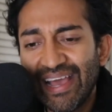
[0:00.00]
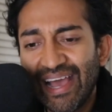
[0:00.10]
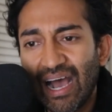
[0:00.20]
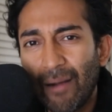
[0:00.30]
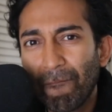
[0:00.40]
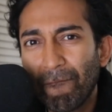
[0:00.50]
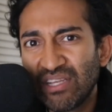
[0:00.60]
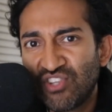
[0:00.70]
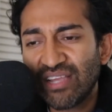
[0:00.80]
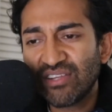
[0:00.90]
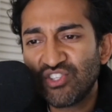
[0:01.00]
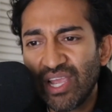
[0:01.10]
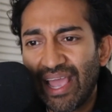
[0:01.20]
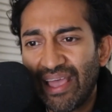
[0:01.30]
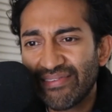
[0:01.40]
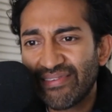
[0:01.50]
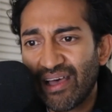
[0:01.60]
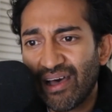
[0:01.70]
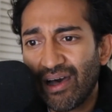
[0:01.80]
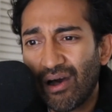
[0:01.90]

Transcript: Um, but J and J has uh,